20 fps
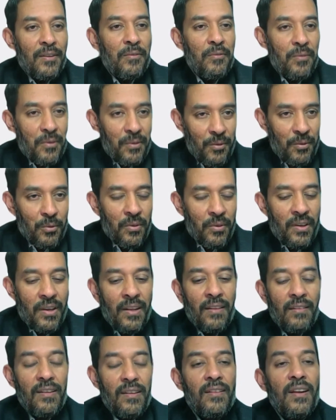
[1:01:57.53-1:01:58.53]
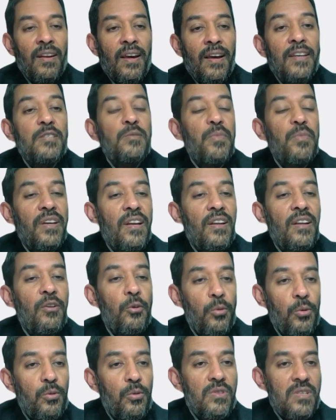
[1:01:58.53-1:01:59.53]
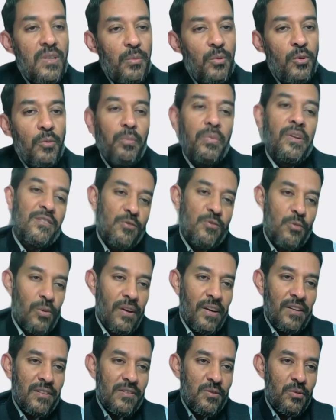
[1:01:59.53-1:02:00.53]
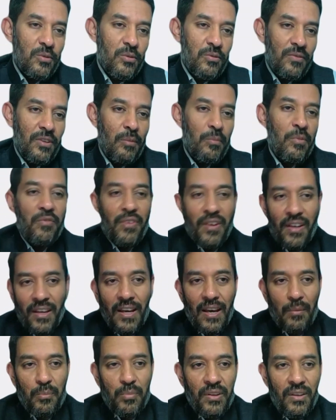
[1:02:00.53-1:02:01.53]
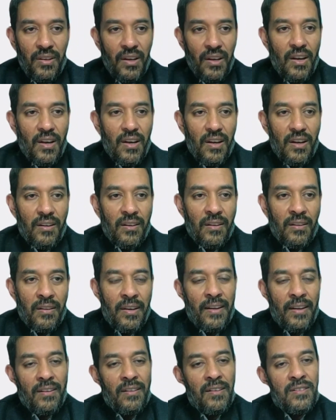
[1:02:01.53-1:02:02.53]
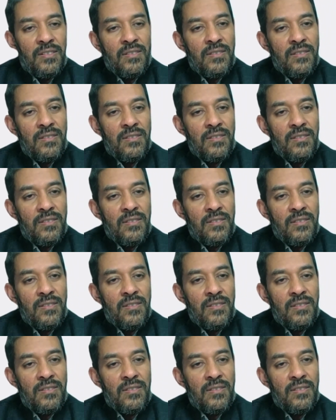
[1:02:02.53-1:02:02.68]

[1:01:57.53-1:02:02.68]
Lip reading: You know, anything that ISB can do to support, please do let us know. We'll be very happy. And it's,